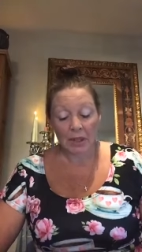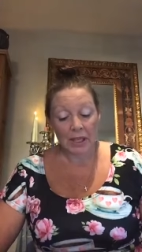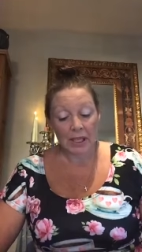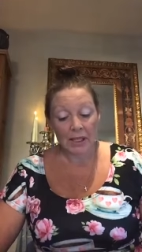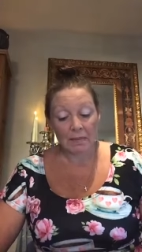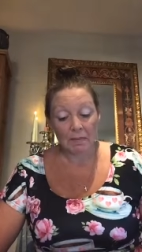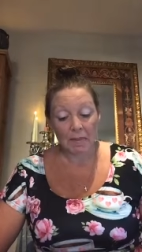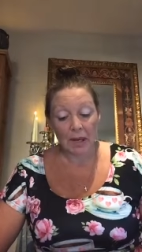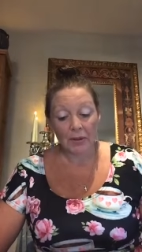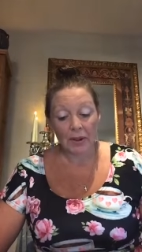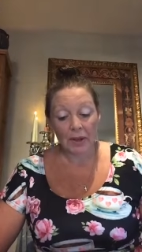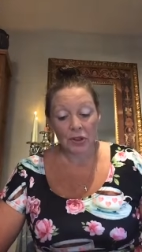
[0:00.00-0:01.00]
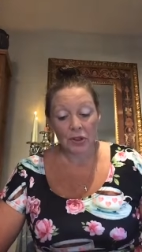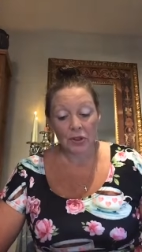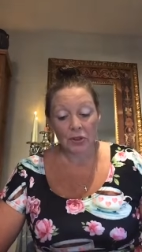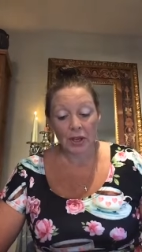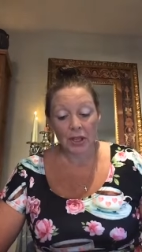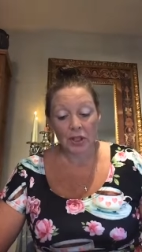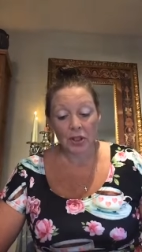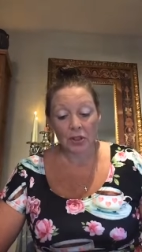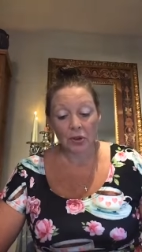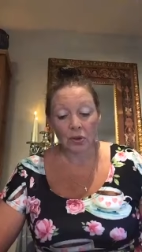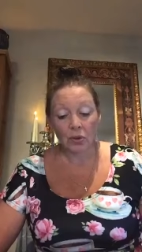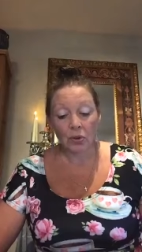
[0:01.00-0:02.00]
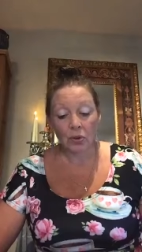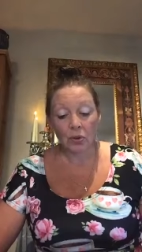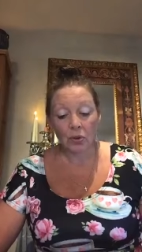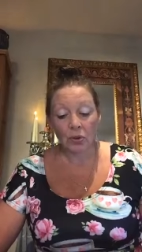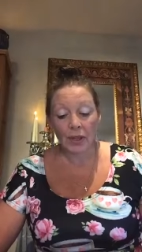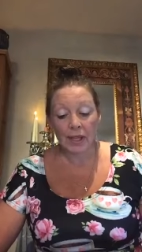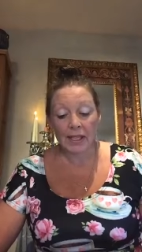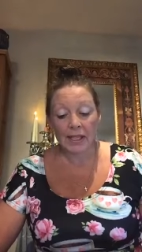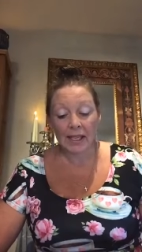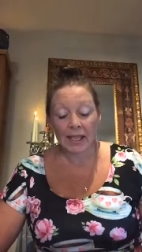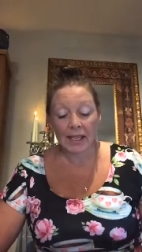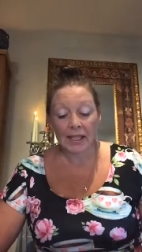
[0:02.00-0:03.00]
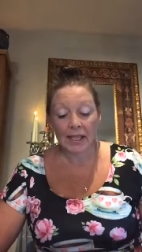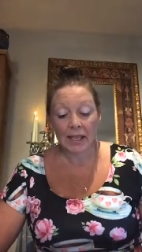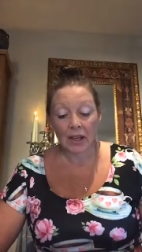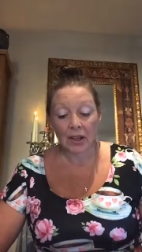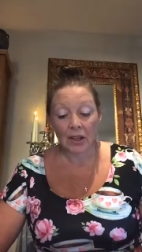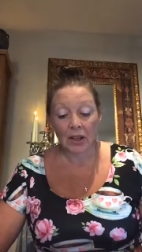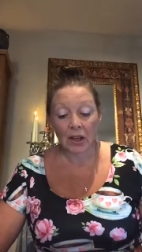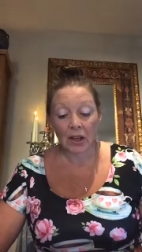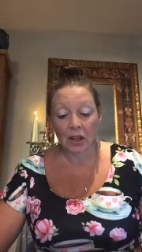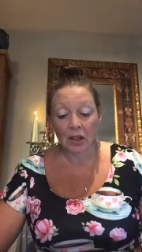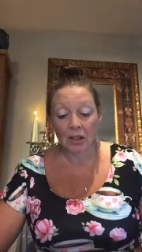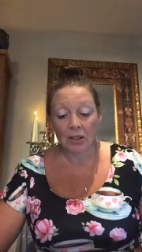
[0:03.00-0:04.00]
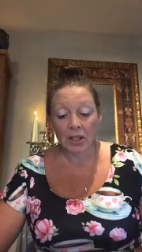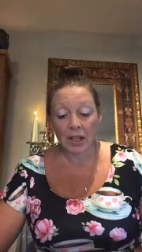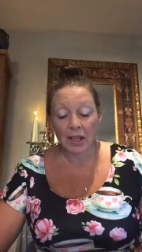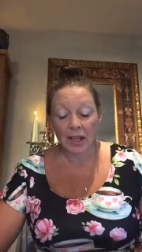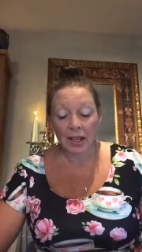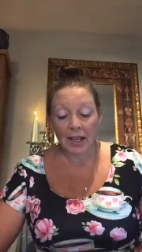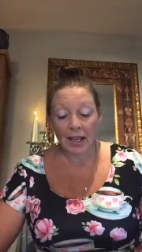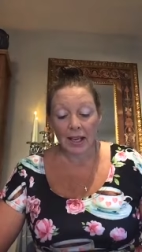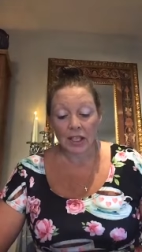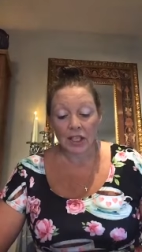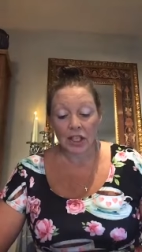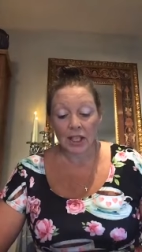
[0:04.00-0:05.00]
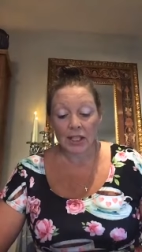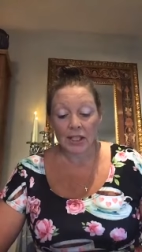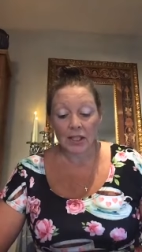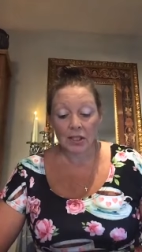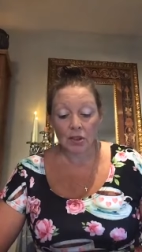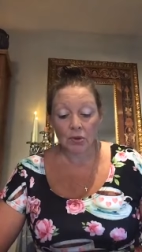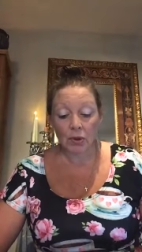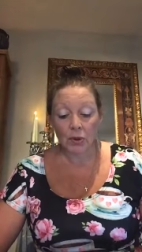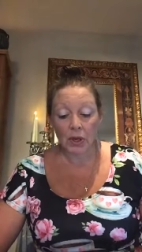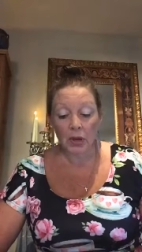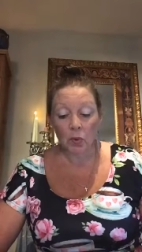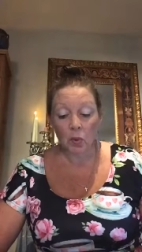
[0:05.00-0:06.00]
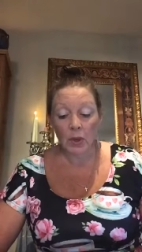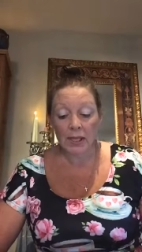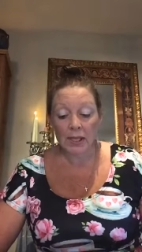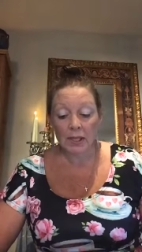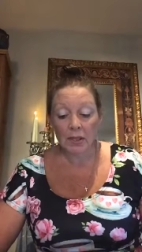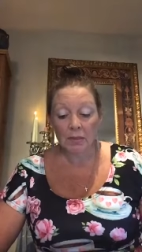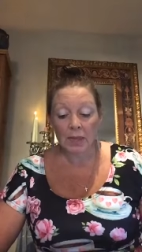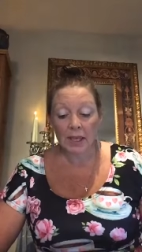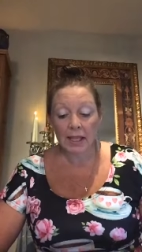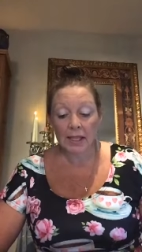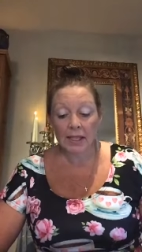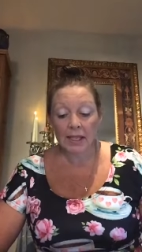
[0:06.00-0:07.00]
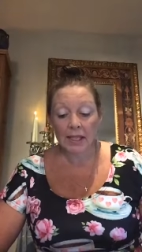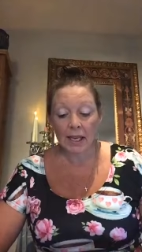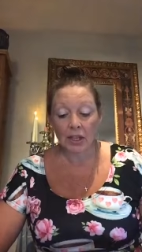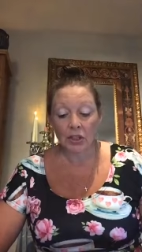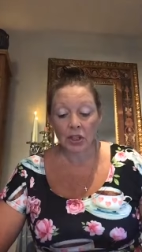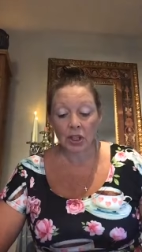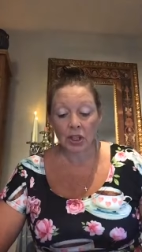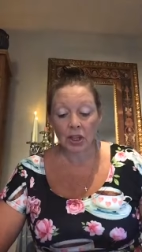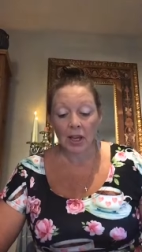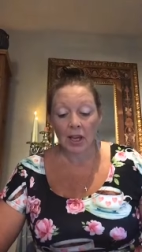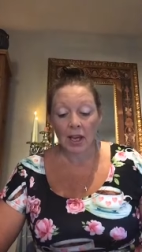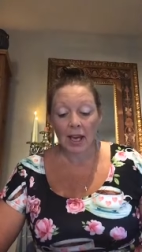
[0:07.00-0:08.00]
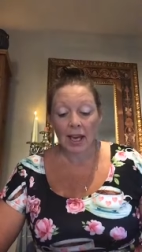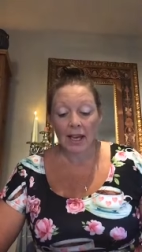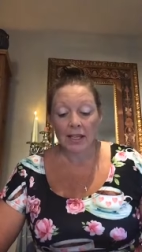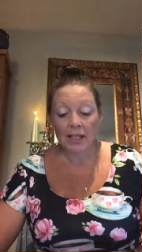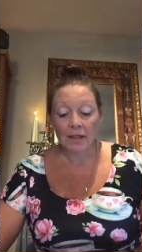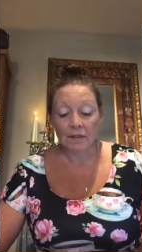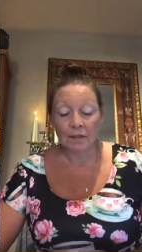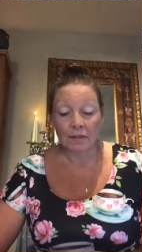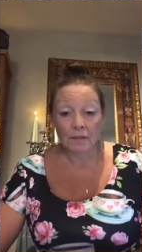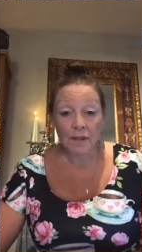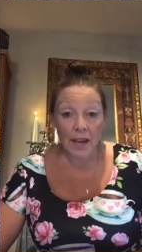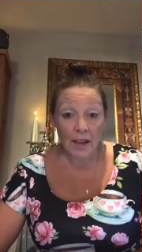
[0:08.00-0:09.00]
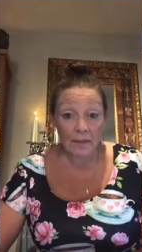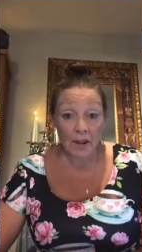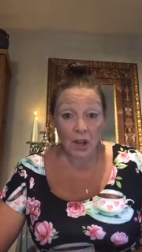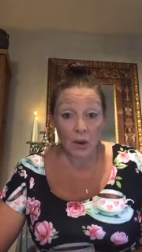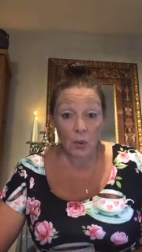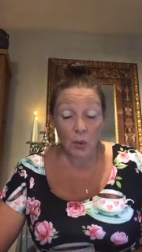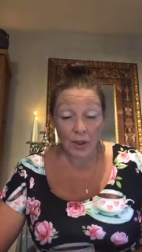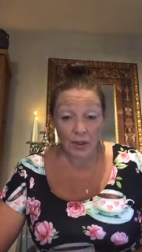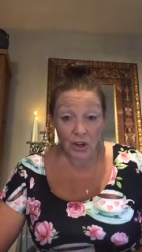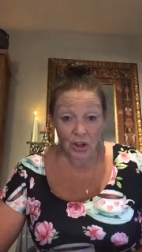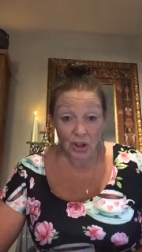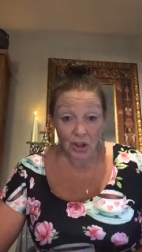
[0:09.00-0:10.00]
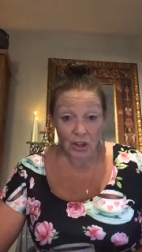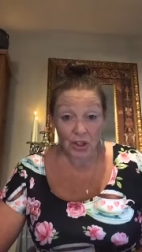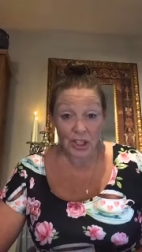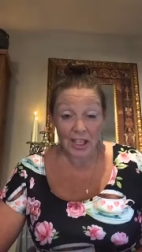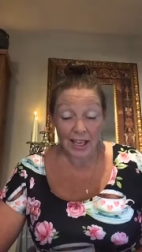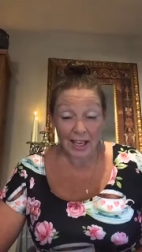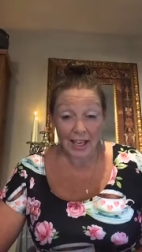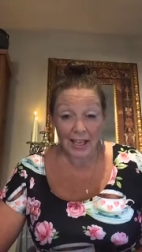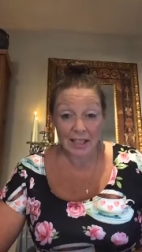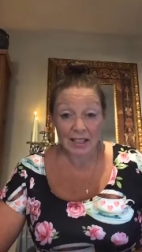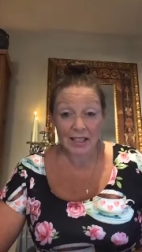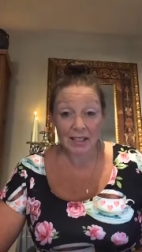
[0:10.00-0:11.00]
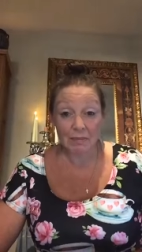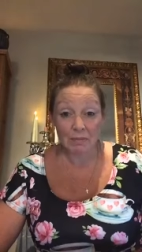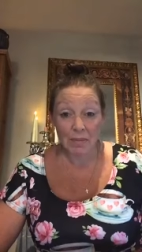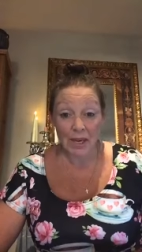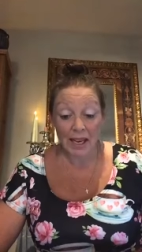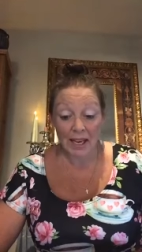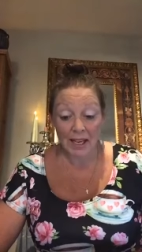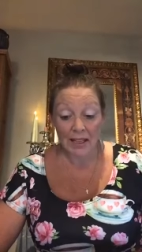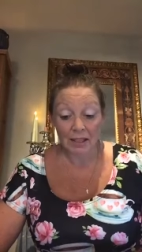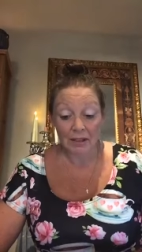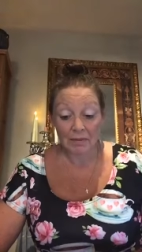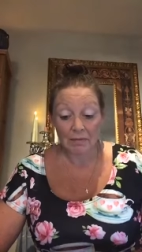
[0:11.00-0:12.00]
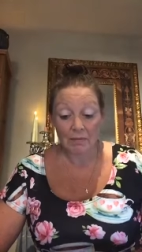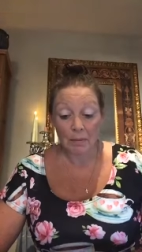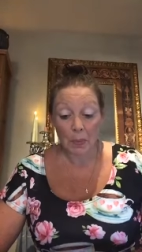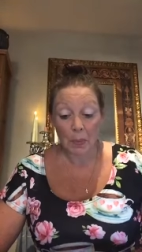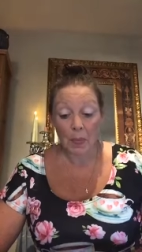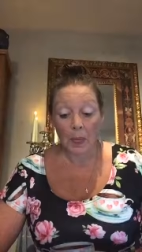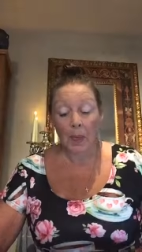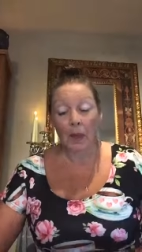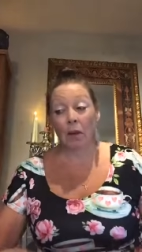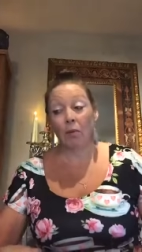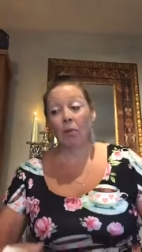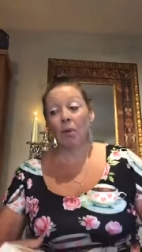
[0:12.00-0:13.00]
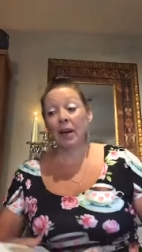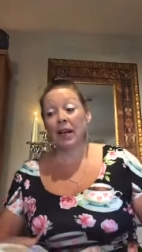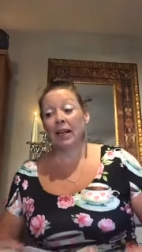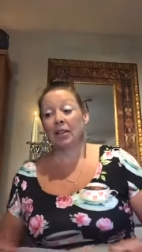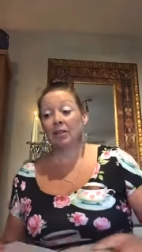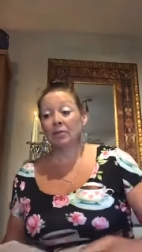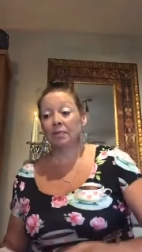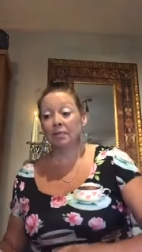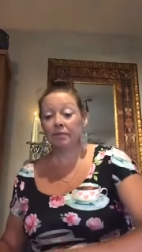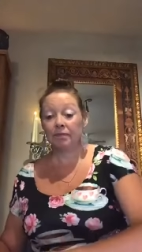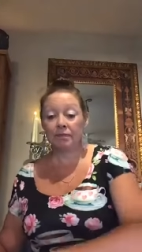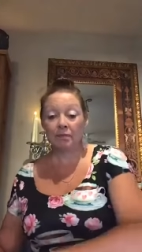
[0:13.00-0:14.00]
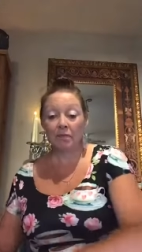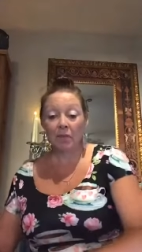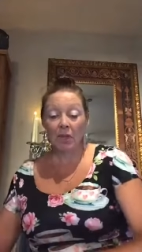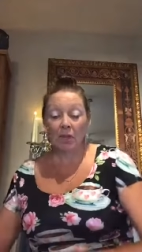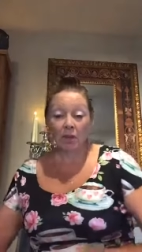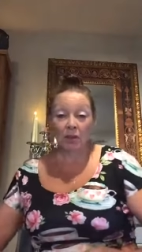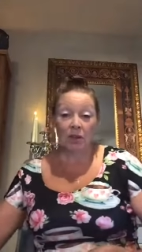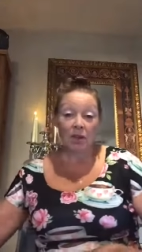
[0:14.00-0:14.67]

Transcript: But his mother treasured all these things in her heart, and Jesus grew in wisdom and stature and in favor with God and man. Wow.